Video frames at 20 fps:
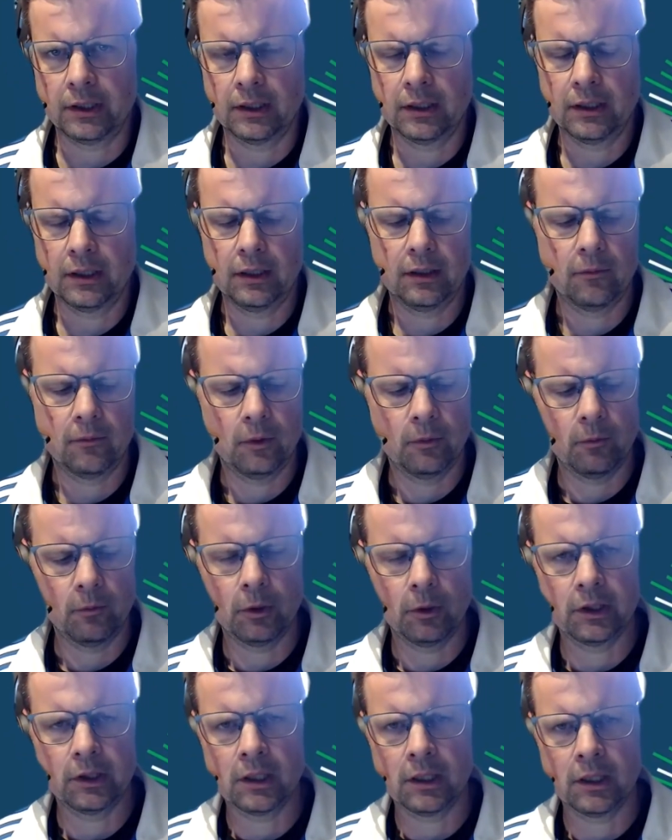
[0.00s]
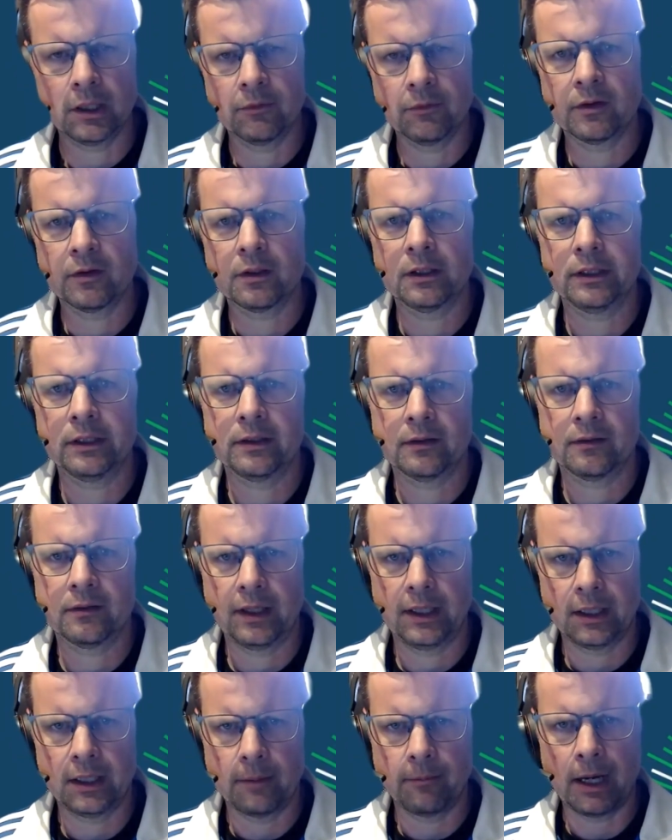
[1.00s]
And when it comes to Qlik
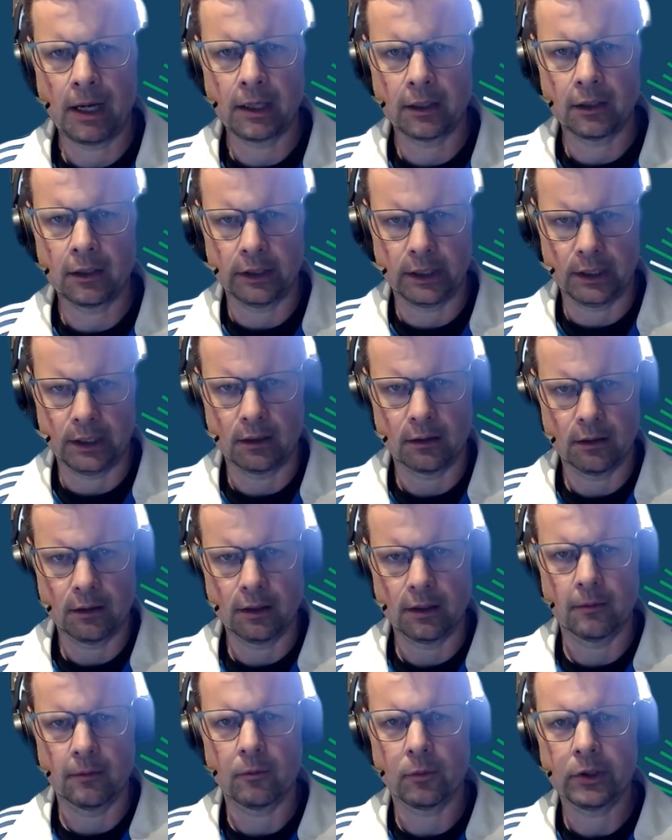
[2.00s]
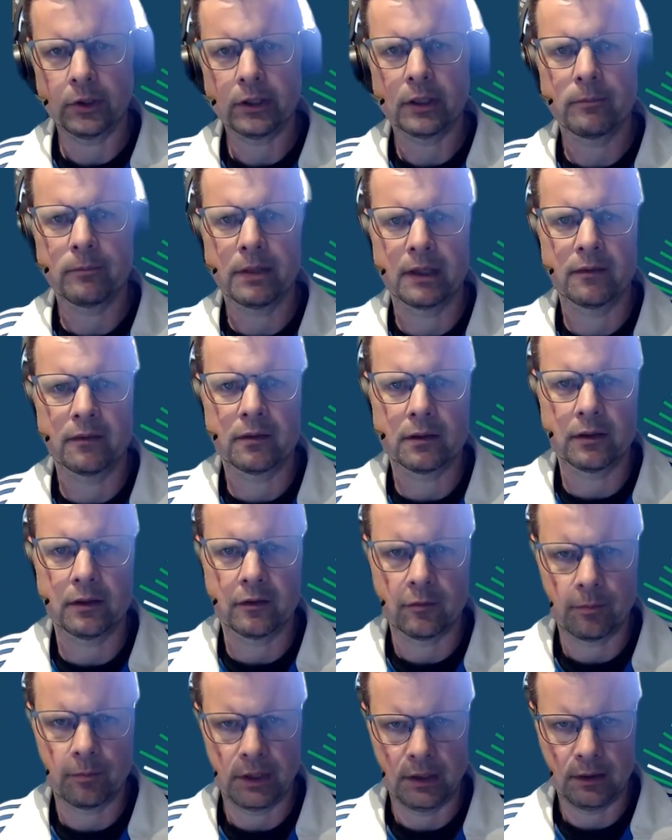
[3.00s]
data modeling, really basically
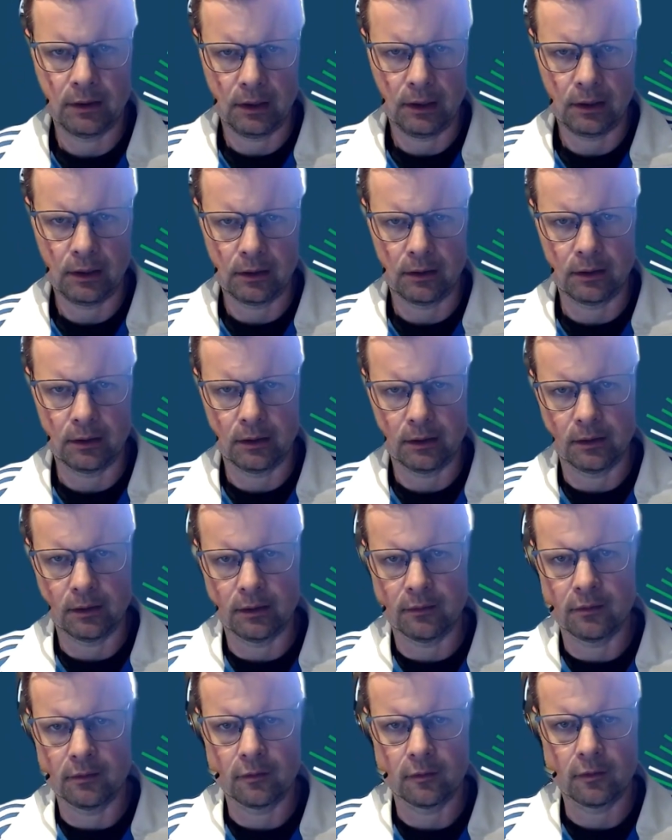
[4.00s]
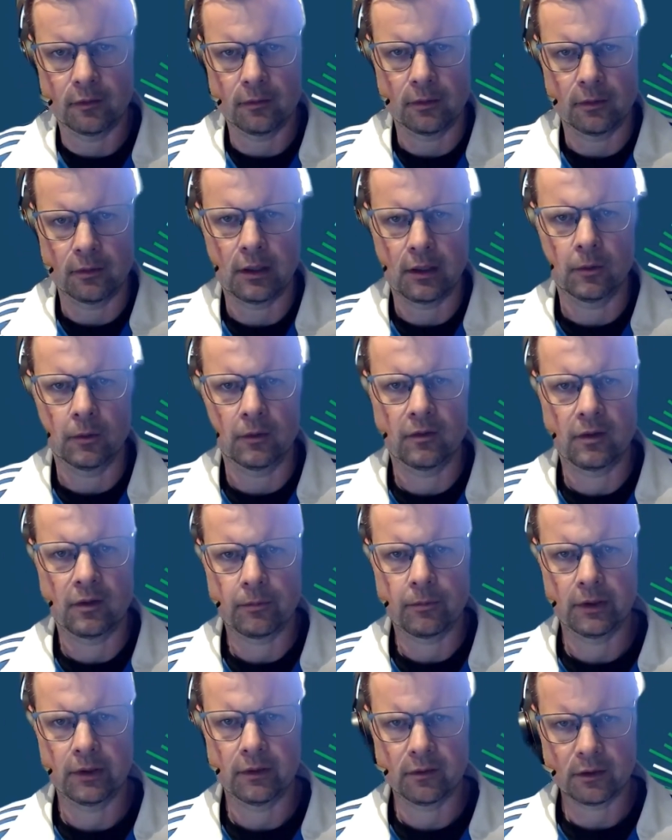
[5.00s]
speaking, and this is kind of what
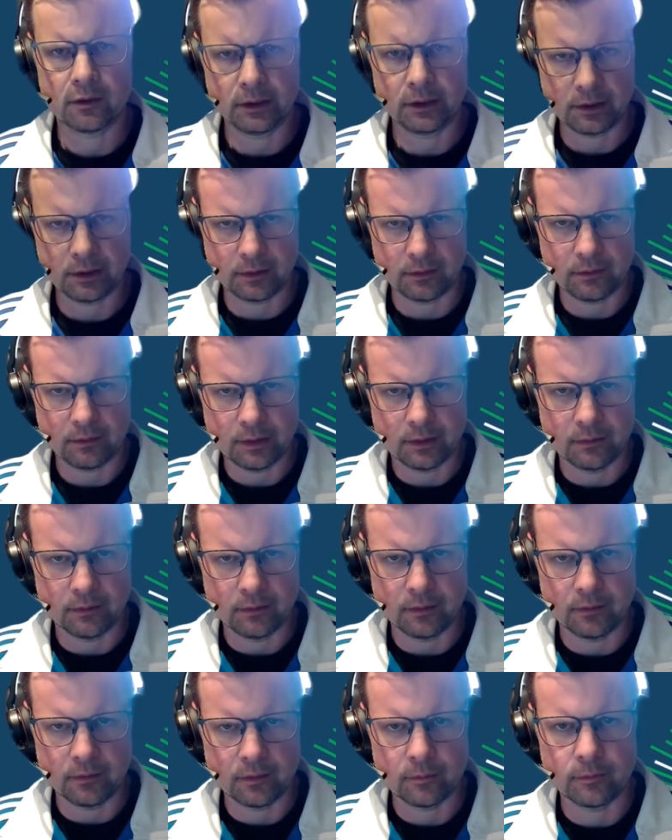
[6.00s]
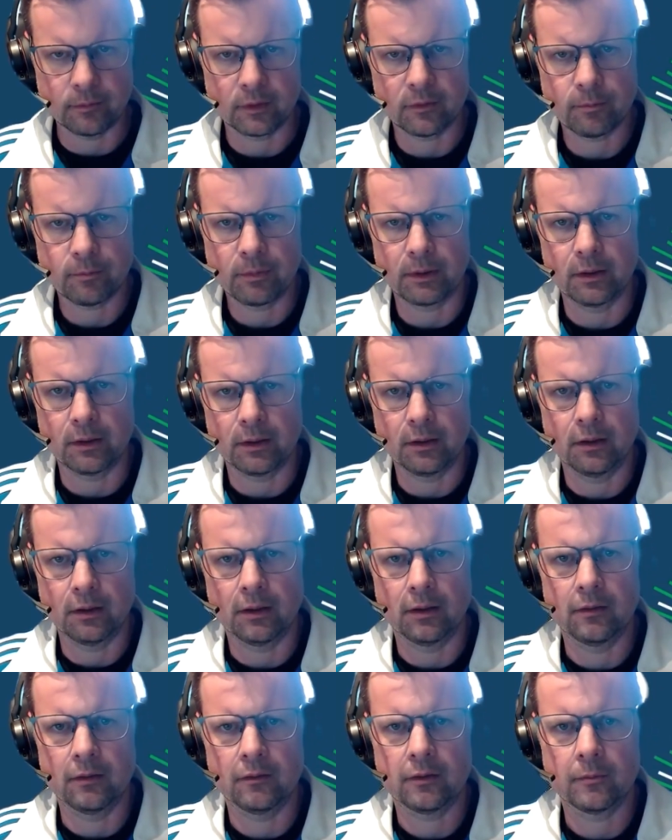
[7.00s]
separates Qlik in
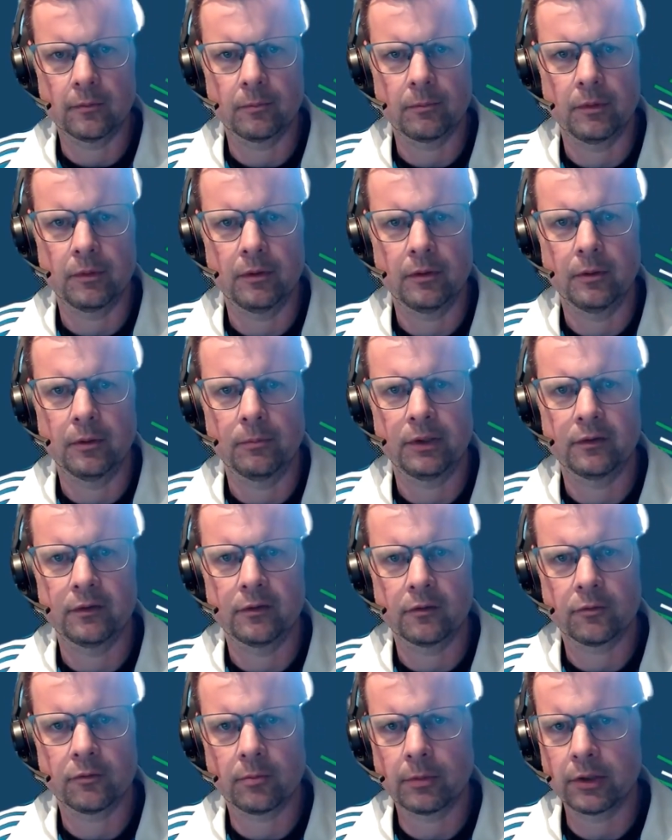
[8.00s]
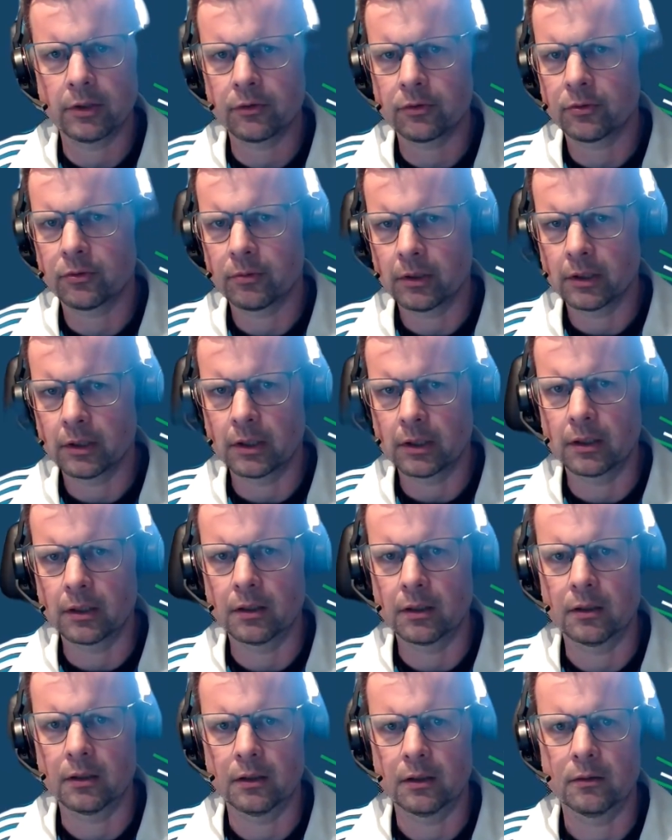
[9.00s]
some places from
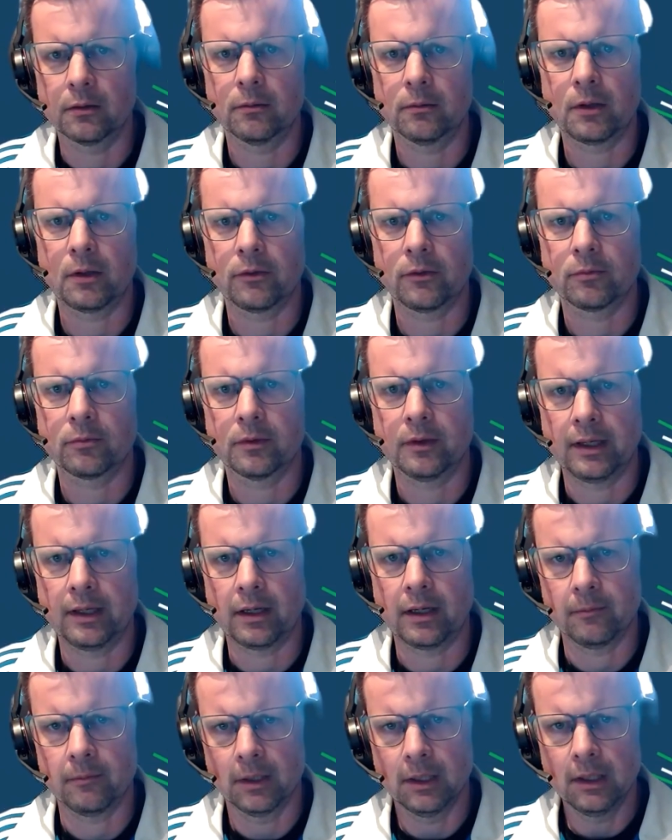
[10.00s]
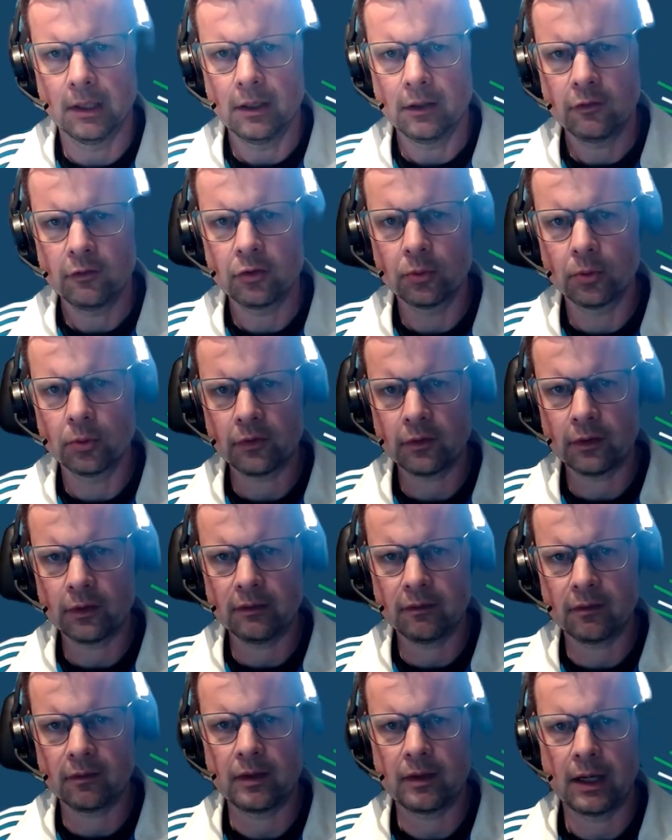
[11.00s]
other data tools, and
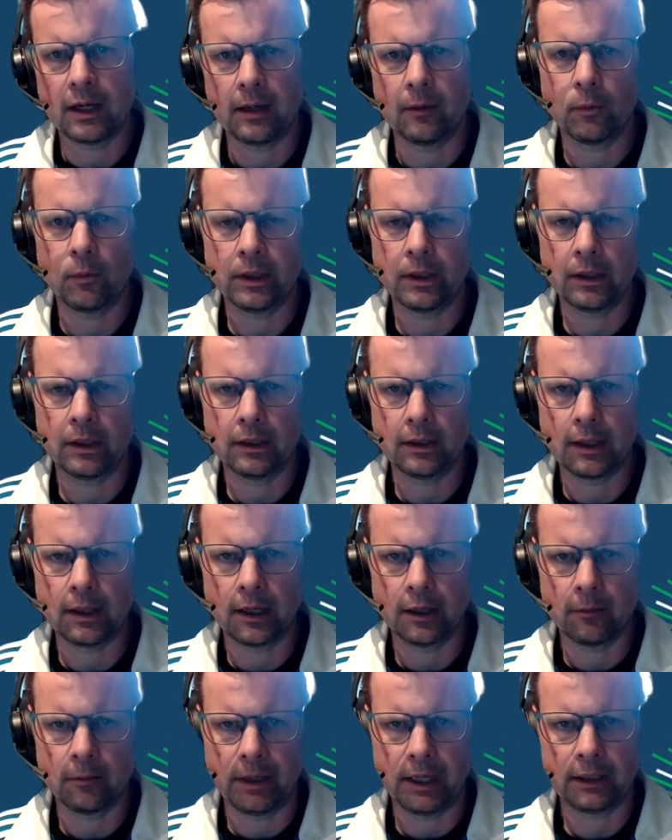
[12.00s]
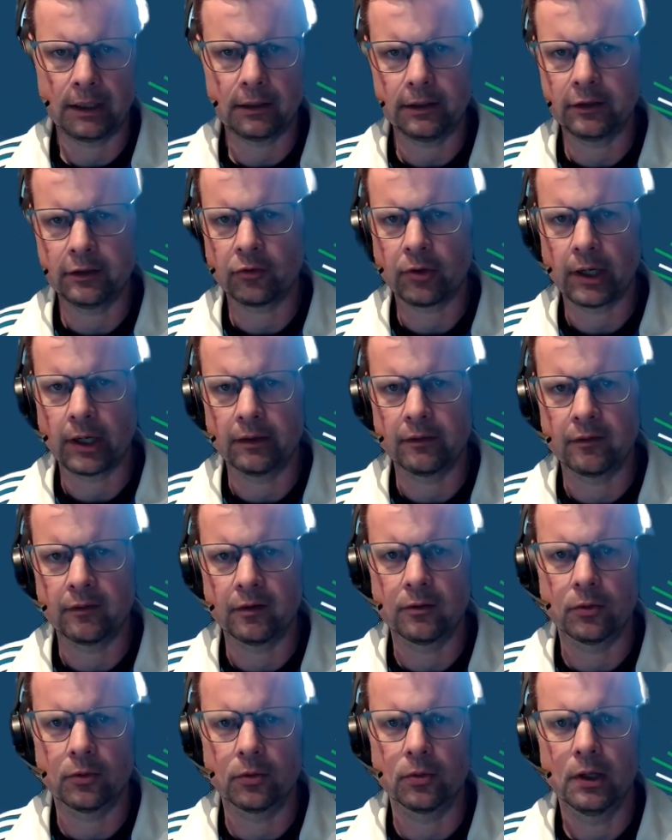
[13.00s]
it's that we automatically try
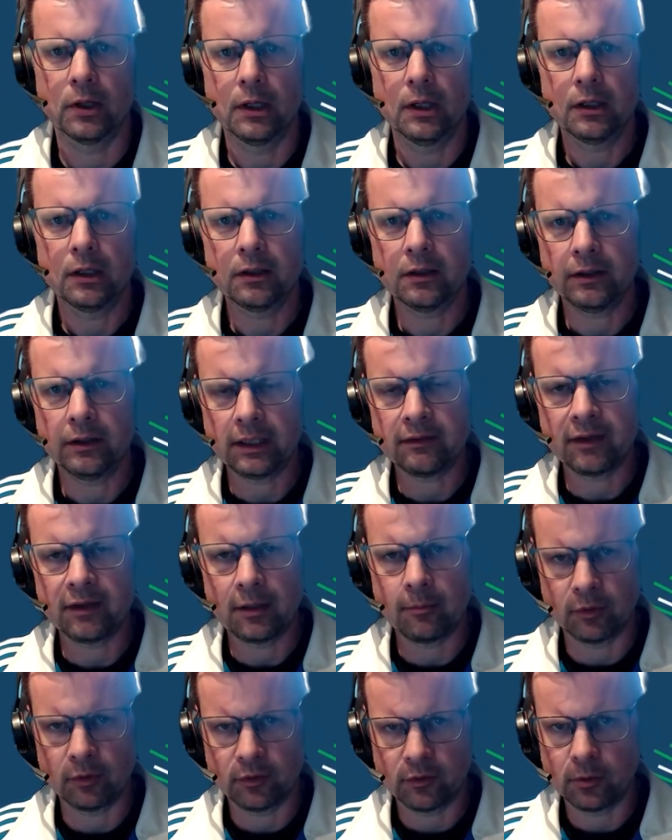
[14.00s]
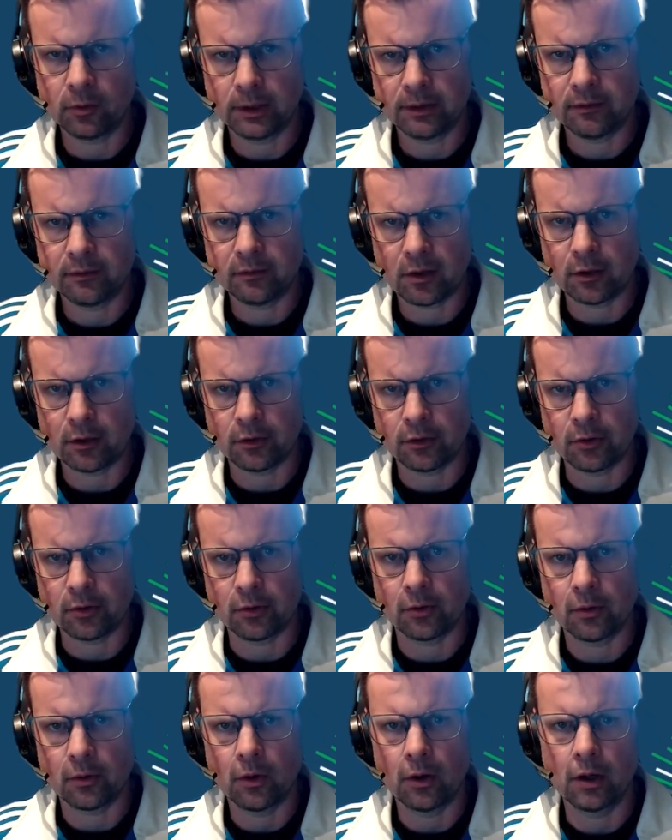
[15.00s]
to connect tables to each
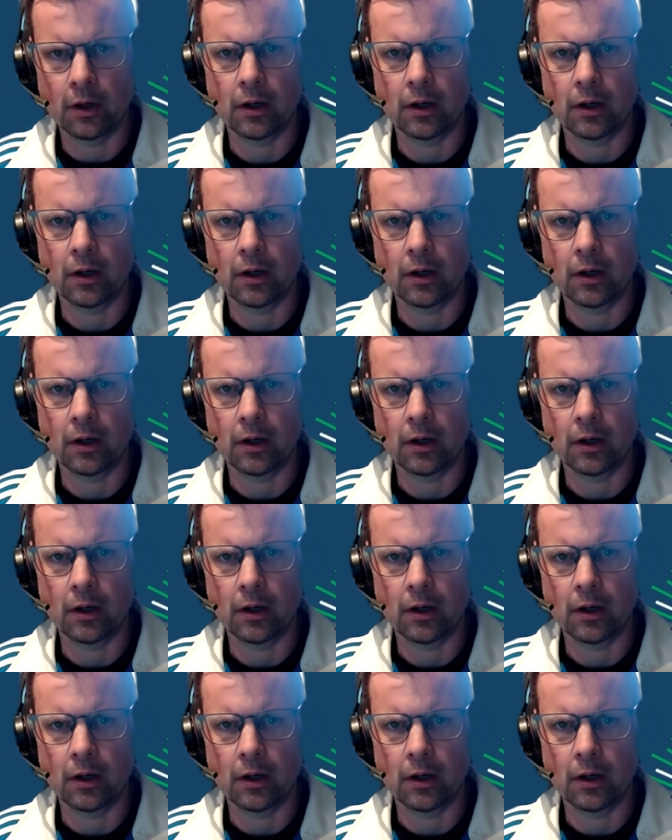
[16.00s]
other